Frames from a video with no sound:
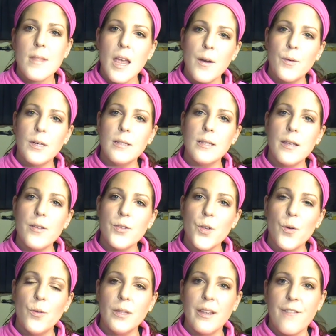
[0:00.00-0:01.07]
I want to say there's
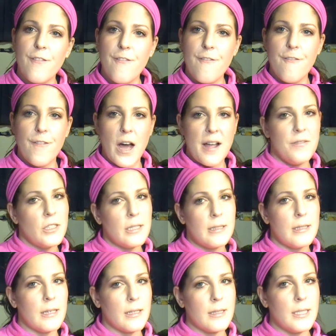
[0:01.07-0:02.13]
only 5 or
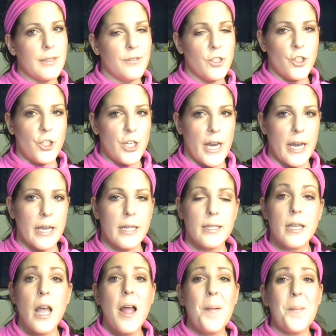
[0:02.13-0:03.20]
6 different
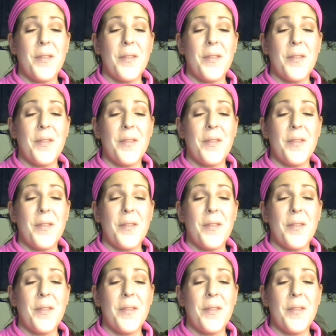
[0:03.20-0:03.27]
shades,